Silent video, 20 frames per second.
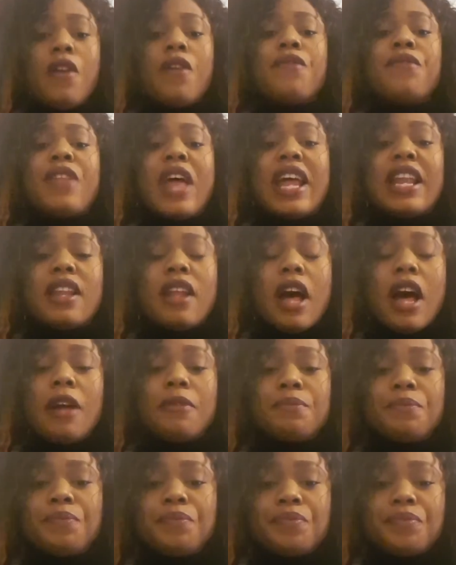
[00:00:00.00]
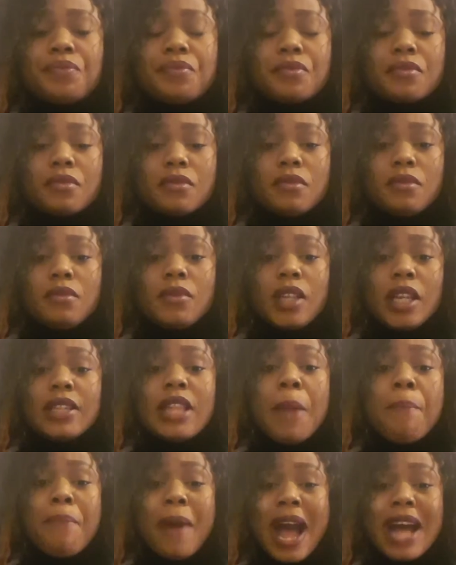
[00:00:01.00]
The
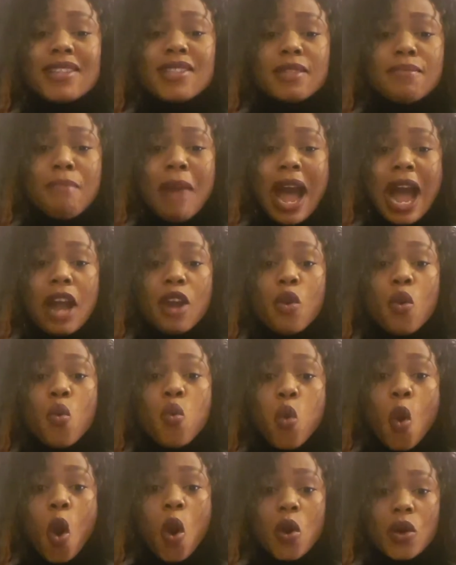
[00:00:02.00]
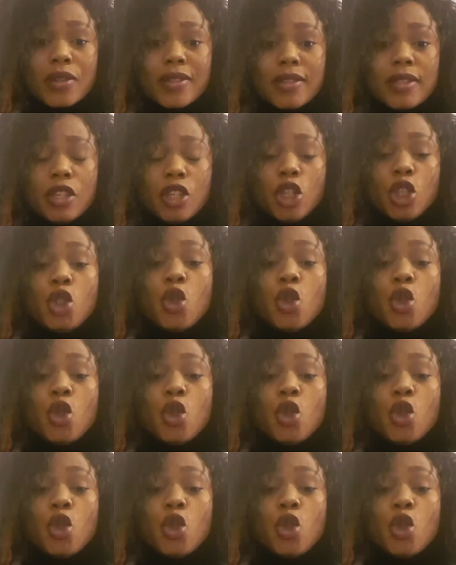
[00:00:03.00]
pass mark was,